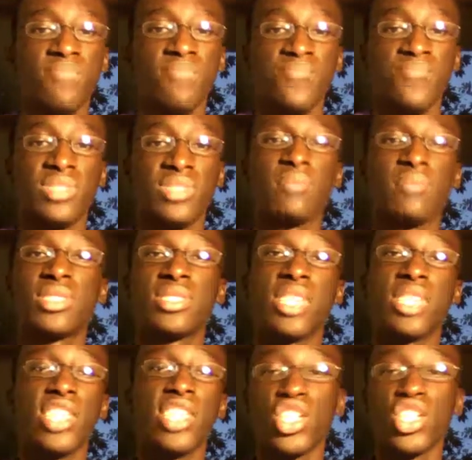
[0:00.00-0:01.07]
some
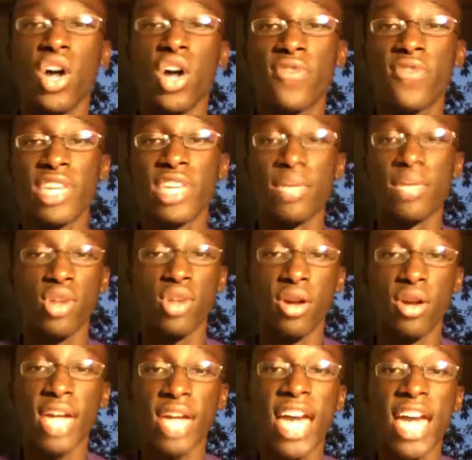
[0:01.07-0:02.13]
Sega golf game called
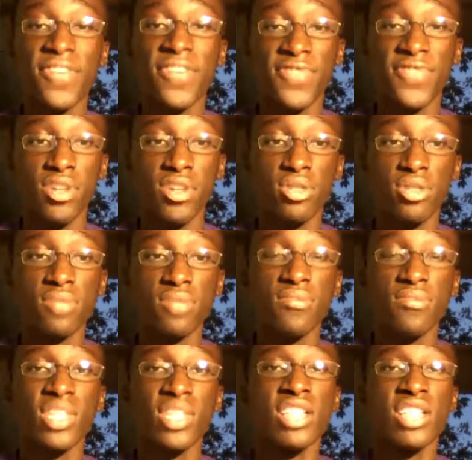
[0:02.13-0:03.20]
At Field,
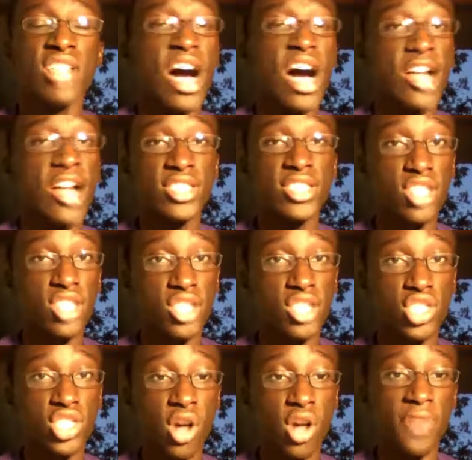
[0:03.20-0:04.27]
Hot Shots
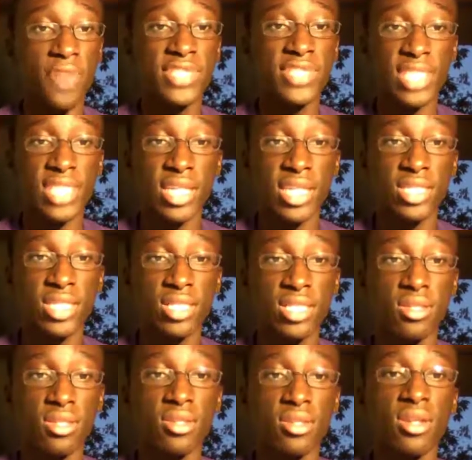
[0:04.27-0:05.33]
Golf 6,
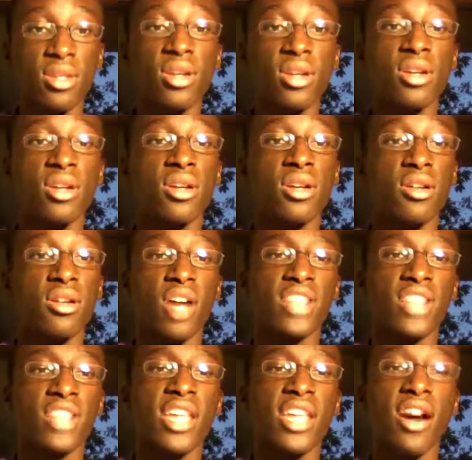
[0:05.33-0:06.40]

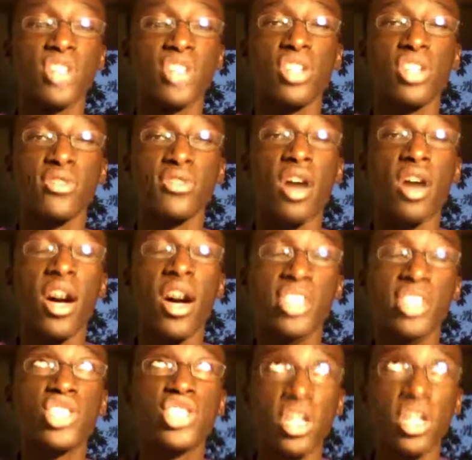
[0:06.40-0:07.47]
Hot
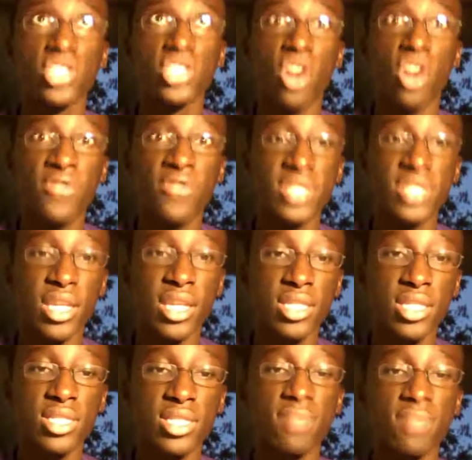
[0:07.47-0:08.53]
Shots Golf 6,
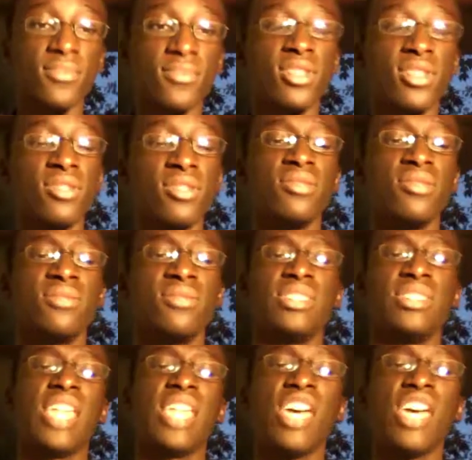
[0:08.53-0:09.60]

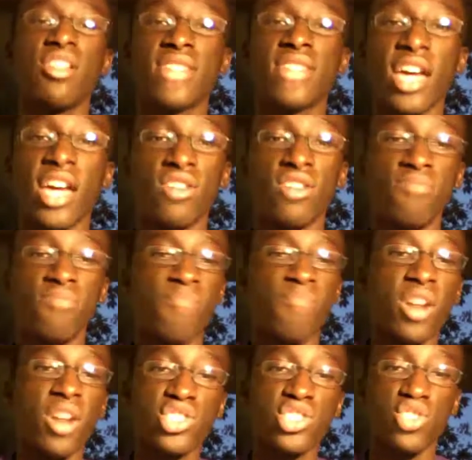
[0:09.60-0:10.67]
the AR title
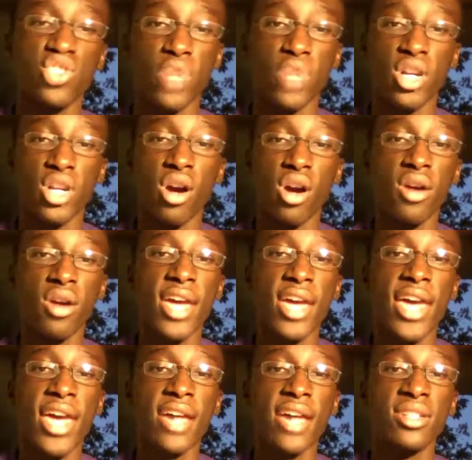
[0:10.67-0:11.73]
Monster Radar,
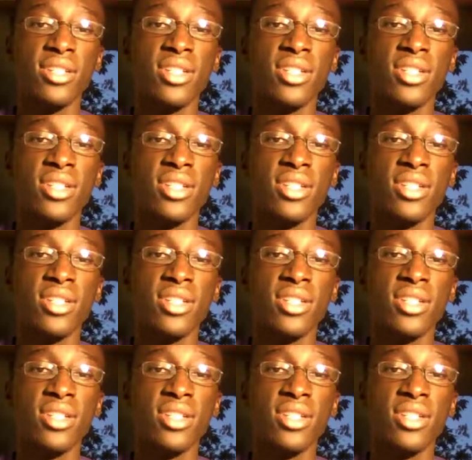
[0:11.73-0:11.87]
and